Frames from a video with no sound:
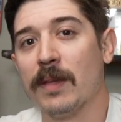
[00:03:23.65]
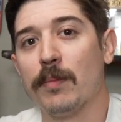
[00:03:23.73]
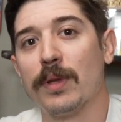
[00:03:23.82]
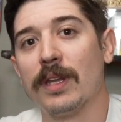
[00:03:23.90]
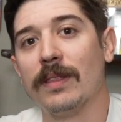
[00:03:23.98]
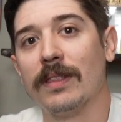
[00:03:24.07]

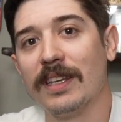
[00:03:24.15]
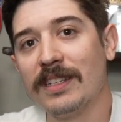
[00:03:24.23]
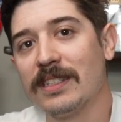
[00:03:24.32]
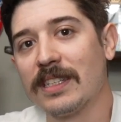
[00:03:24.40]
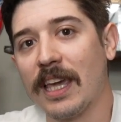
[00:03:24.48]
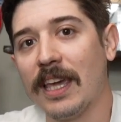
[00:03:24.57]
But in
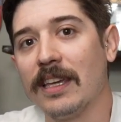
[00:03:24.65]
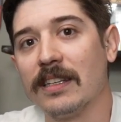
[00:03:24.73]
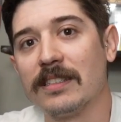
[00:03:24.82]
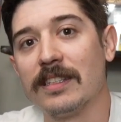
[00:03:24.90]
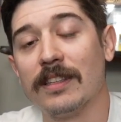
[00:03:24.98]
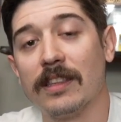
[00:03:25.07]
this
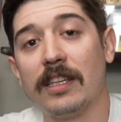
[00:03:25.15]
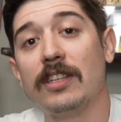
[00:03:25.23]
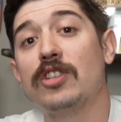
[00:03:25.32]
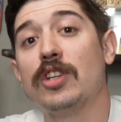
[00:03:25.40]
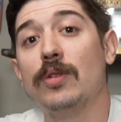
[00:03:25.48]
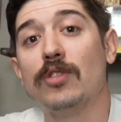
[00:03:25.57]
case,
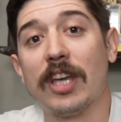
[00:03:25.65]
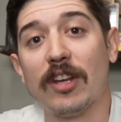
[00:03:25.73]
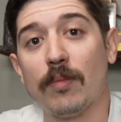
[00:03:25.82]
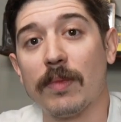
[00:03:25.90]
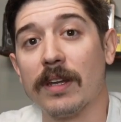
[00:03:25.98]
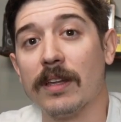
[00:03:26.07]
these two
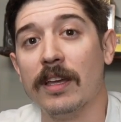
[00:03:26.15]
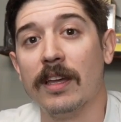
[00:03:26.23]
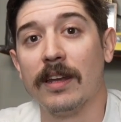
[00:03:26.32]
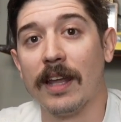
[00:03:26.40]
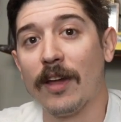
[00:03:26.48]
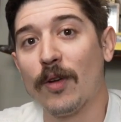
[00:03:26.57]
gentlemen
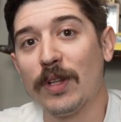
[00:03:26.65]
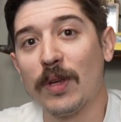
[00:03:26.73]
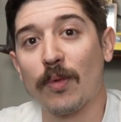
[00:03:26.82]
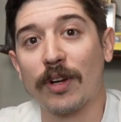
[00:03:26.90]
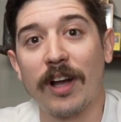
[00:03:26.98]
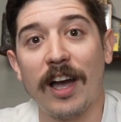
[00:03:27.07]
not only
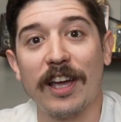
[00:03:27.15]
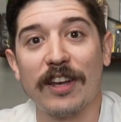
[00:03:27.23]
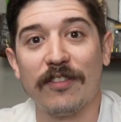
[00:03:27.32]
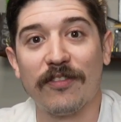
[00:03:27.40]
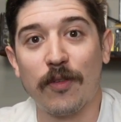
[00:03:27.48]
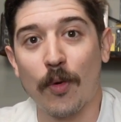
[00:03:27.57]
were caught
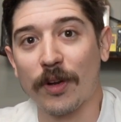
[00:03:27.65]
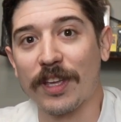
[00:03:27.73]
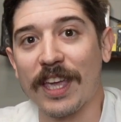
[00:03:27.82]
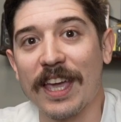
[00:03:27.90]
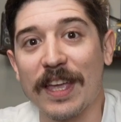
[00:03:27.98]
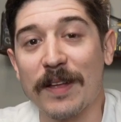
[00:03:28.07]
in
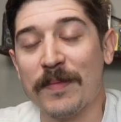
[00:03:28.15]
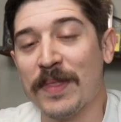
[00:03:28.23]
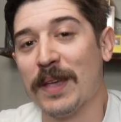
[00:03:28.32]
4K,